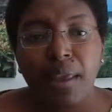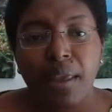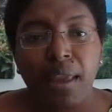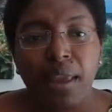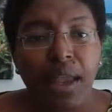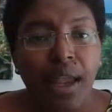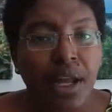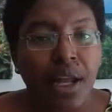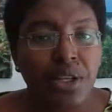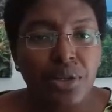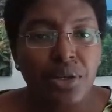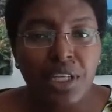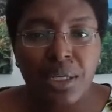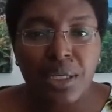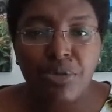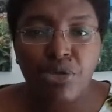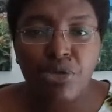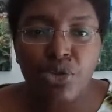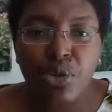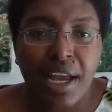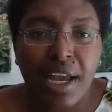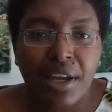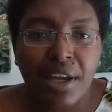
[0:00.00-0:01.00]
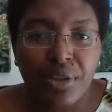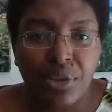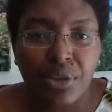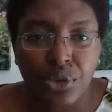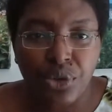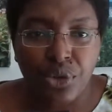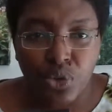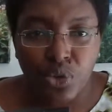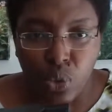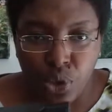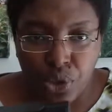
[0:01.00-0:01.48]
How do you keep track of
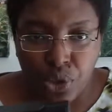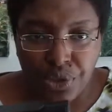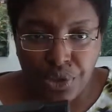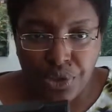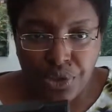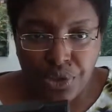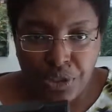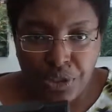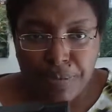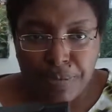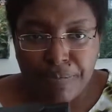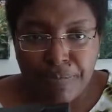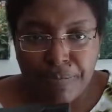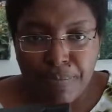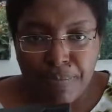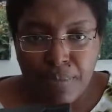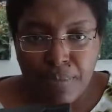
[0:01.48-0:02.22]
those words?